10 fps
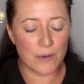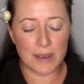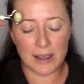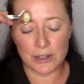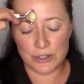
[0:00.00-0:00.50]
Oh
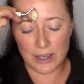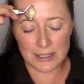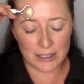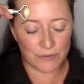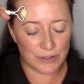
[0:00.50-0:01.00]
my gosh, you
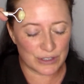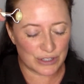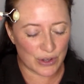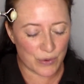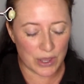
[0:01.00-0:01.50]
guys, it
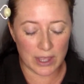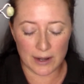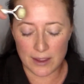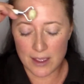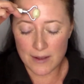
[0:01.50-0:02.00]
feels so good.